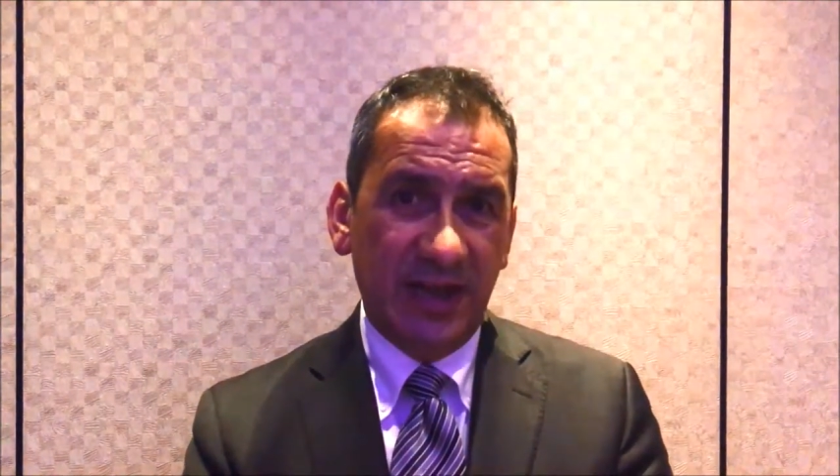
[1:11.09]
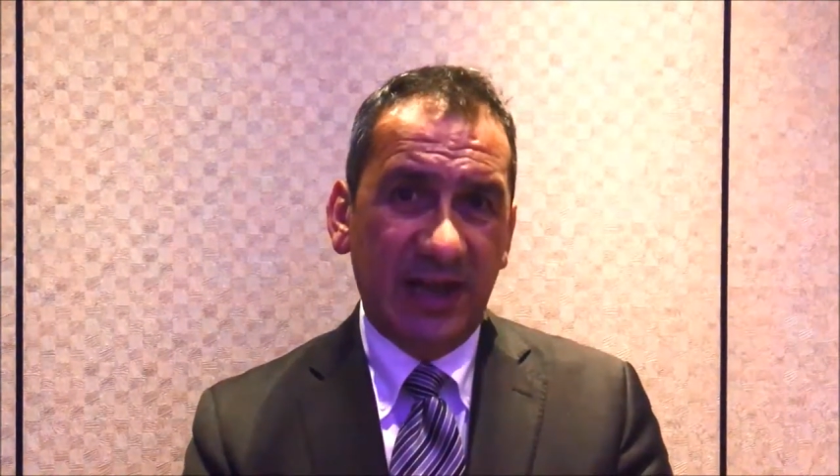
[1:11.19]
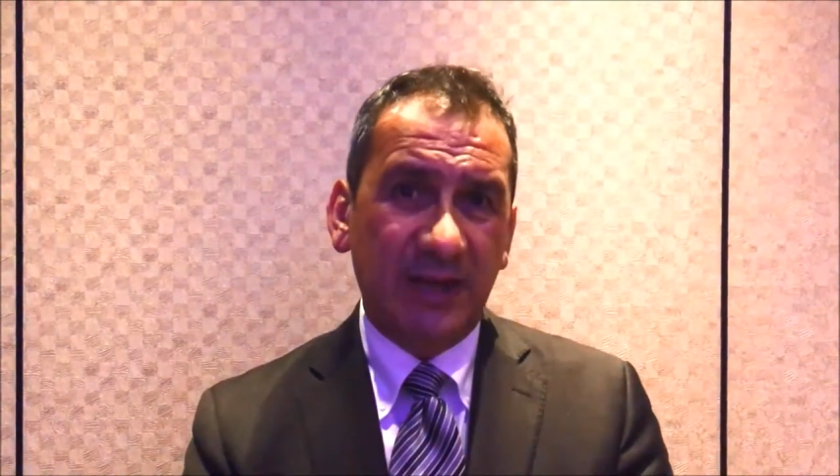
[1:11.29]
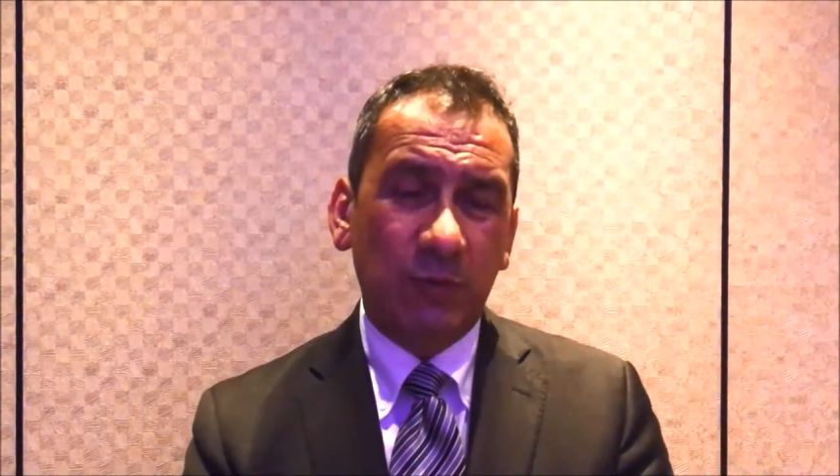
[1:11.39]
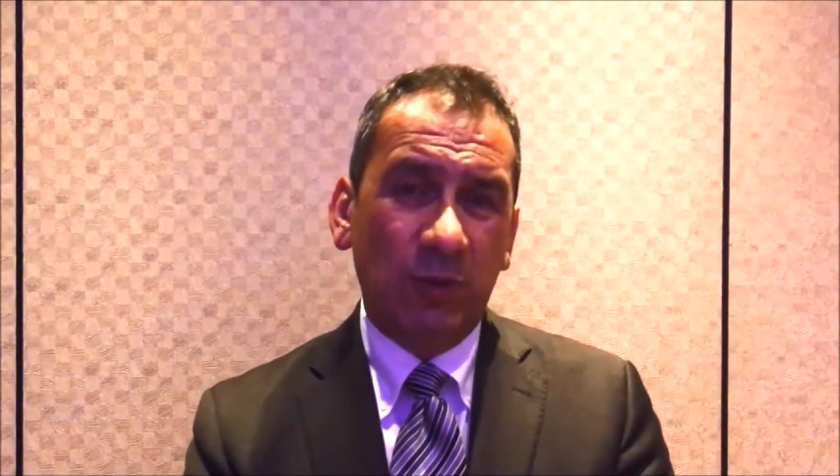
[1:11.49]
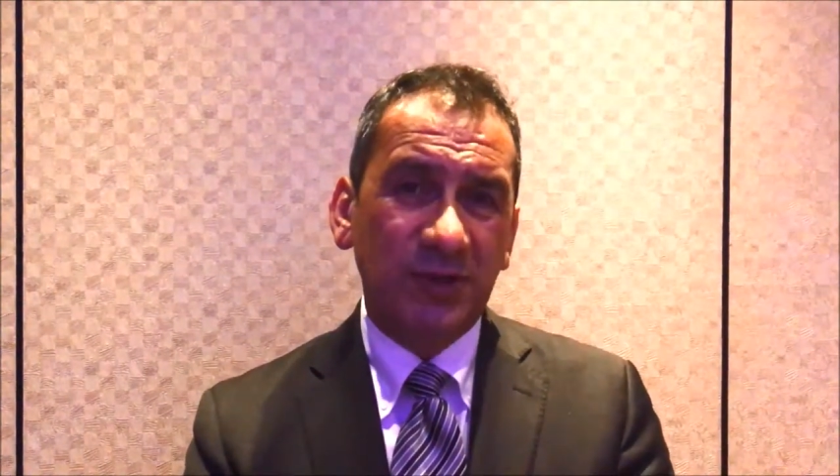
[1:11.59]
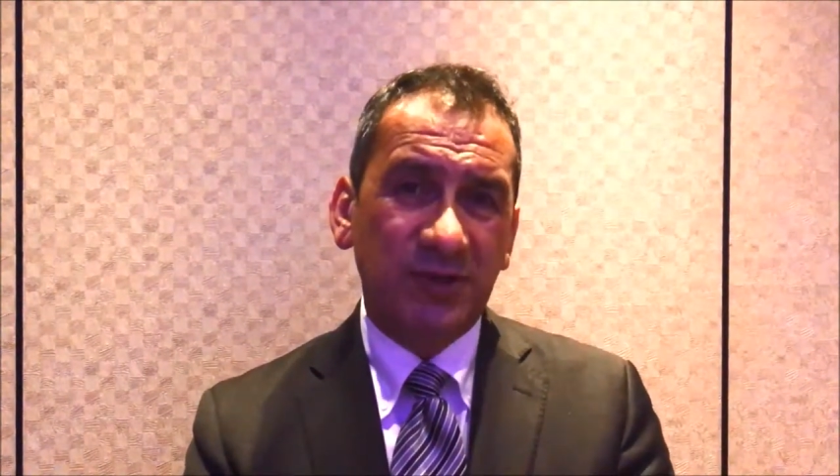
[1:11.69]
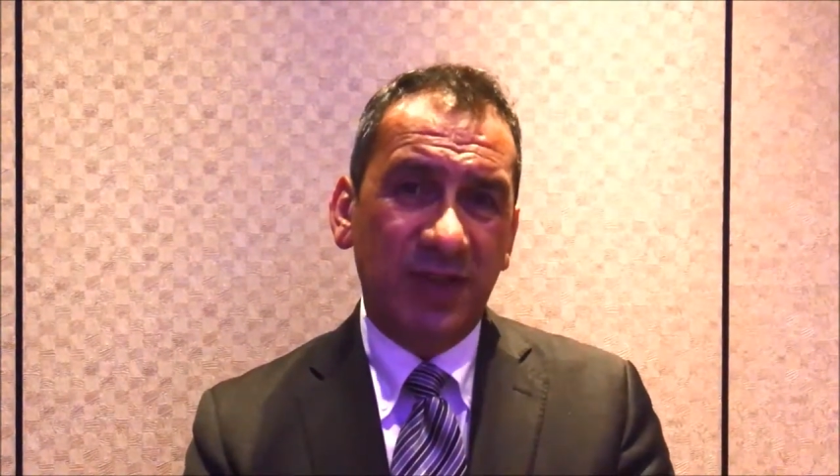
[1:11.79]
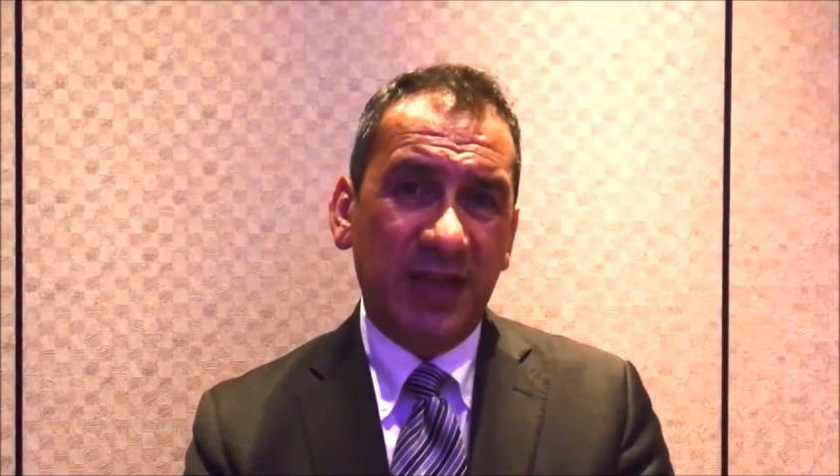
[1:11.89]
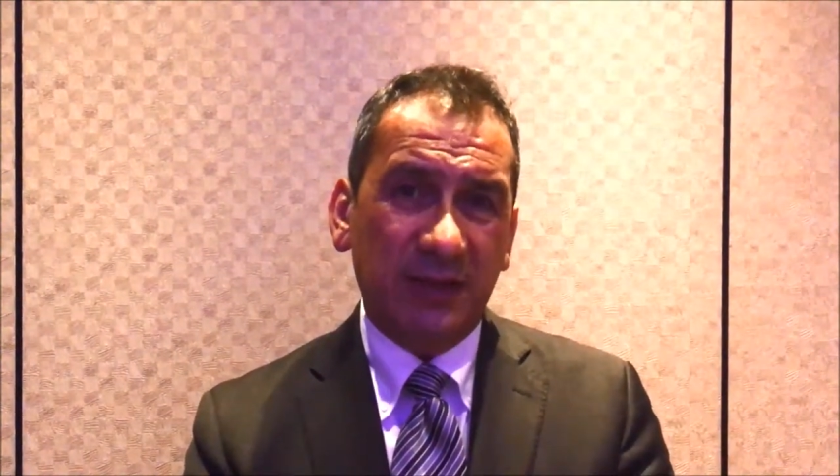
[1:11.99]
And it
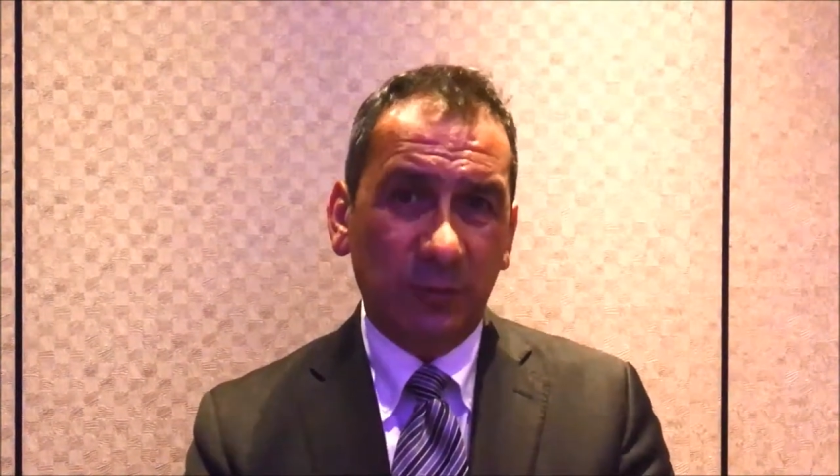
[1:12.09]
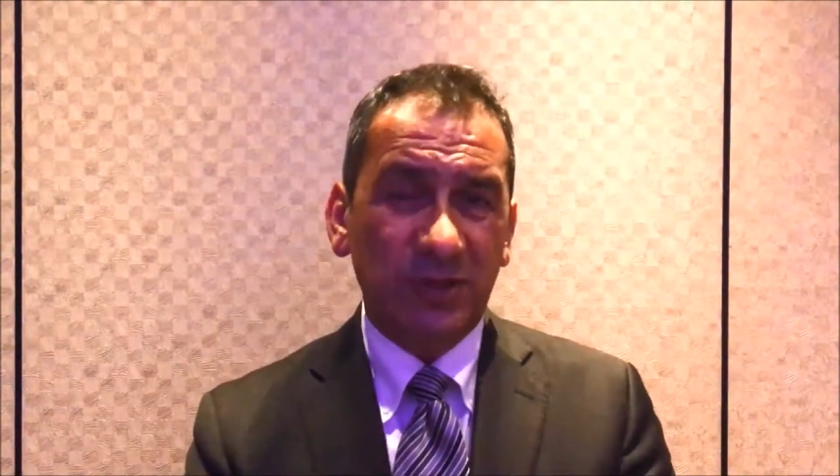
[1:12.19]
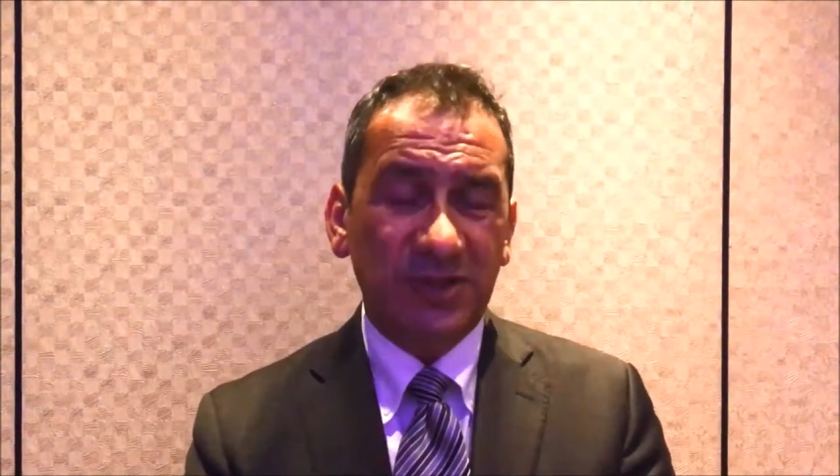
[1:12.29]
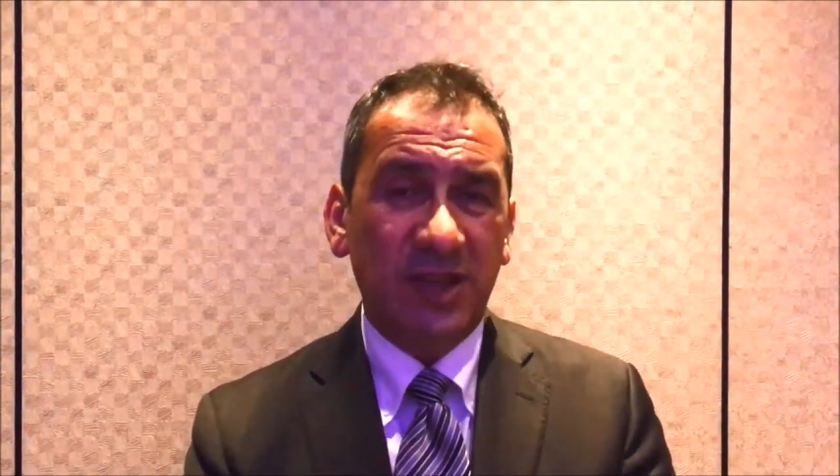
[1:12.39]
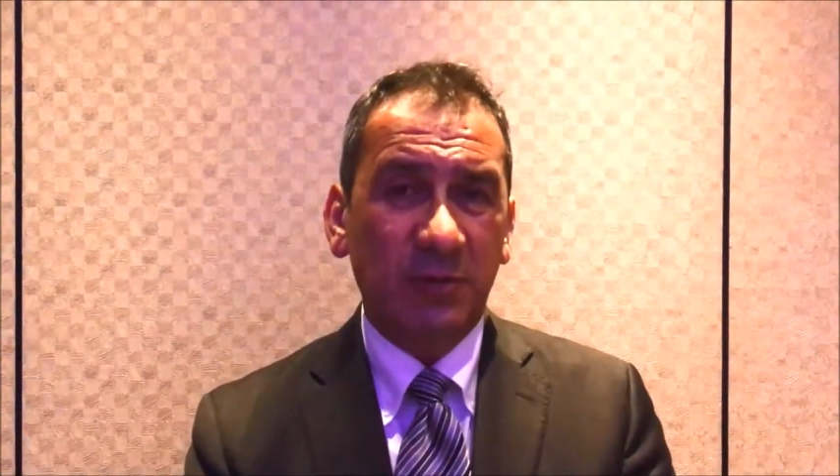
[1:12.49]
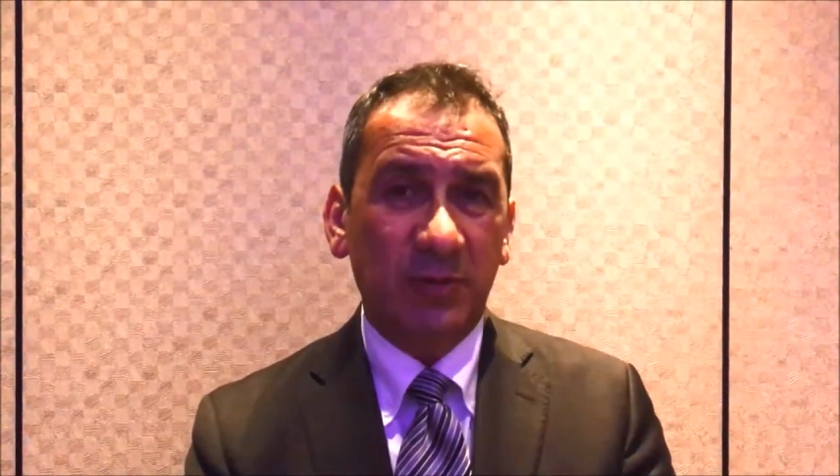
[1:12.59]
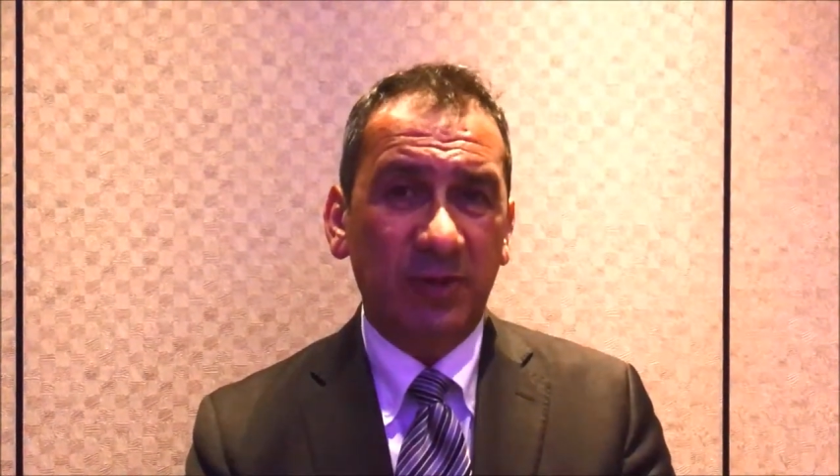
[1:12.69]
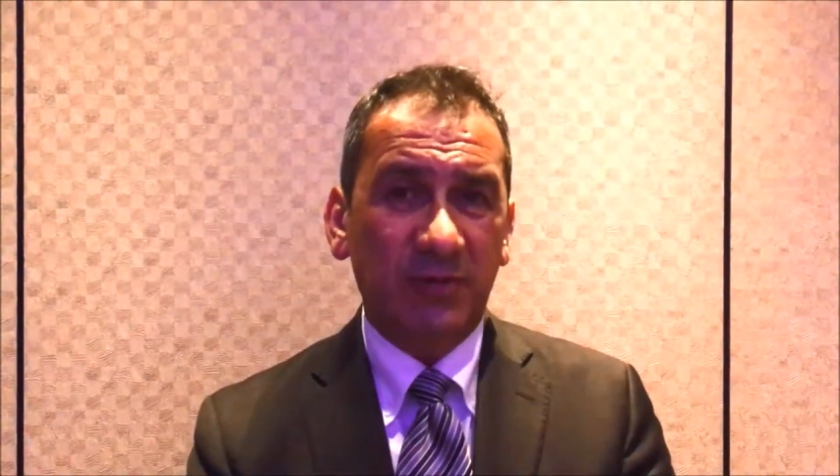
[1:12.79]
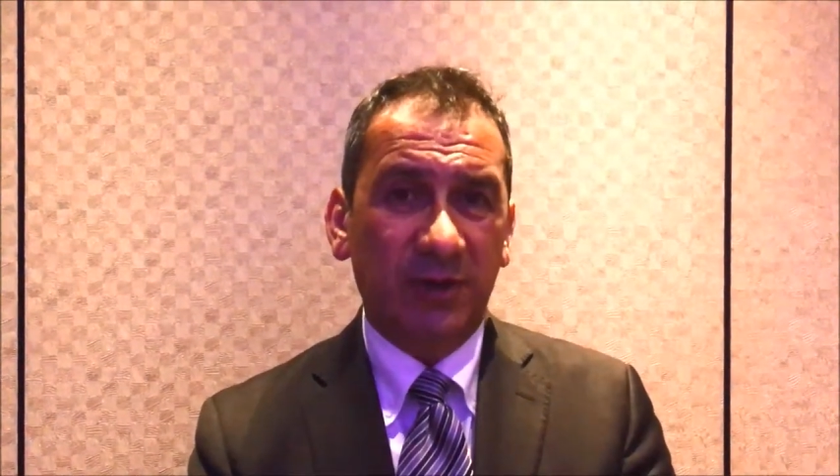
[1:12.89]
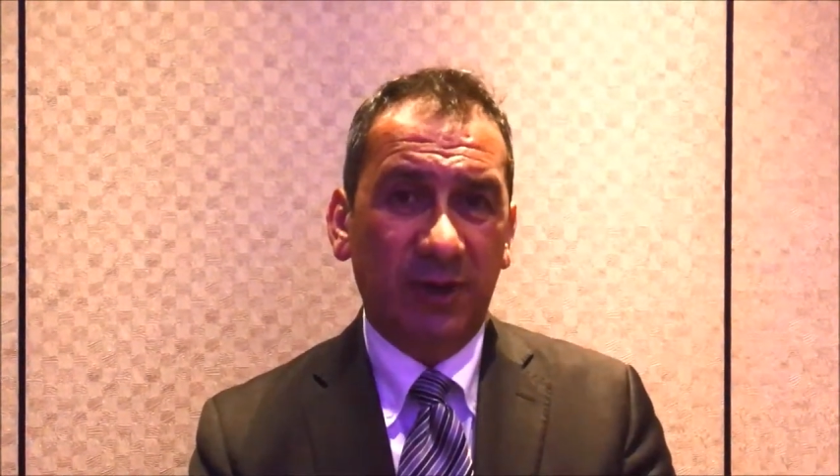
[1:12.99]
was that that will stay with
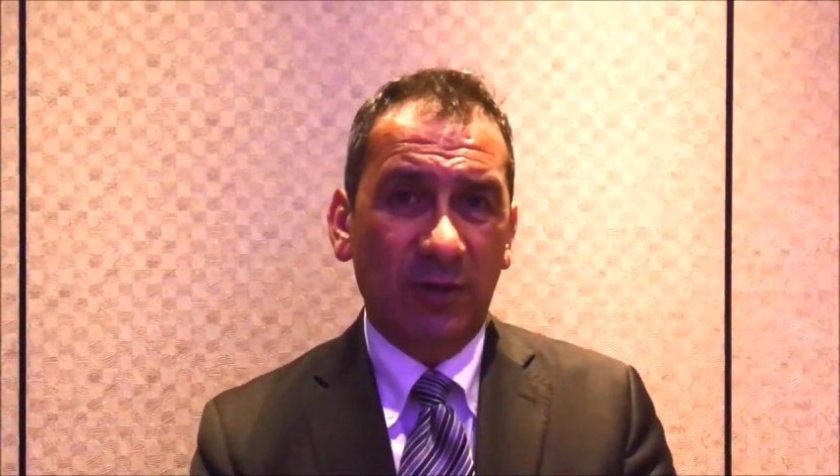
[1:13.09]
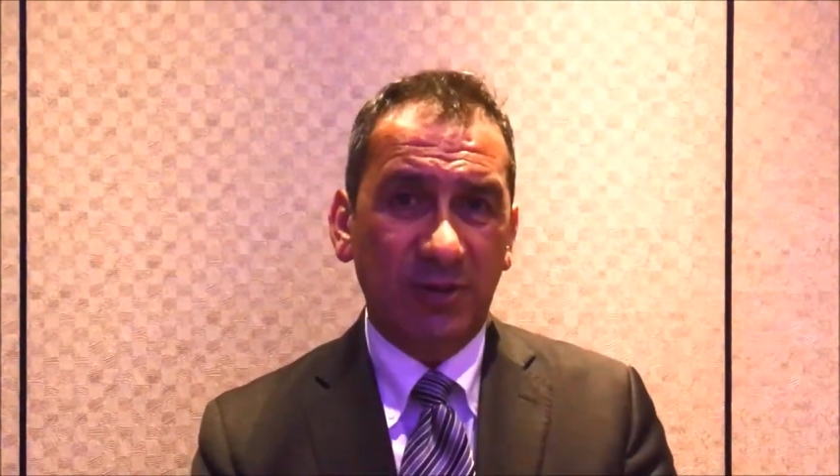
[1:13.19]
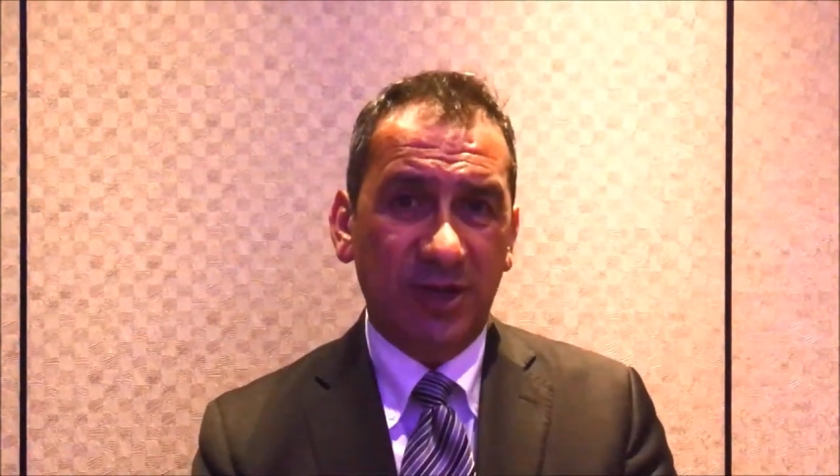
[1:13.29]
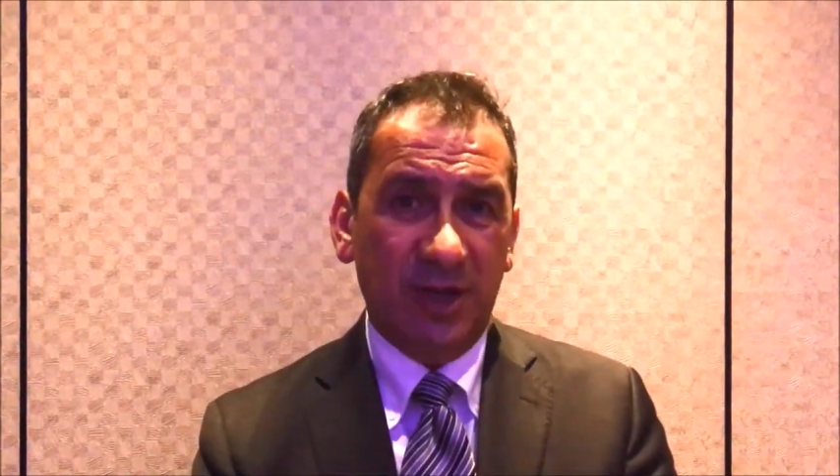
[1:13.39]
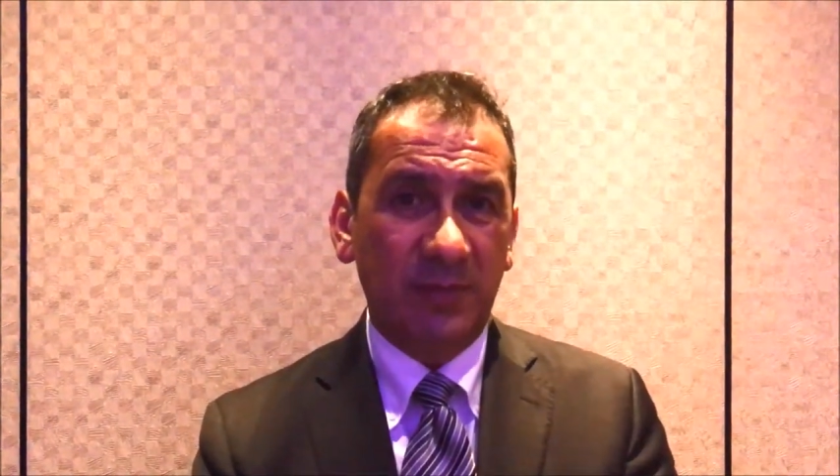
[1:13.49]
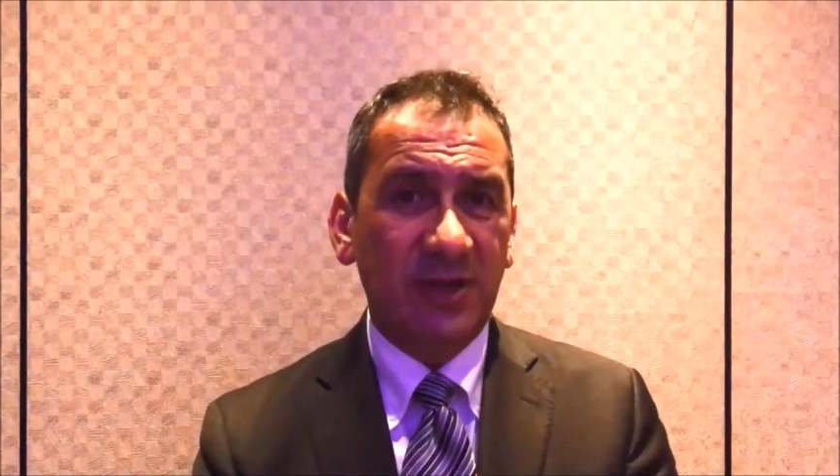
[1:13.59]
me for a long time.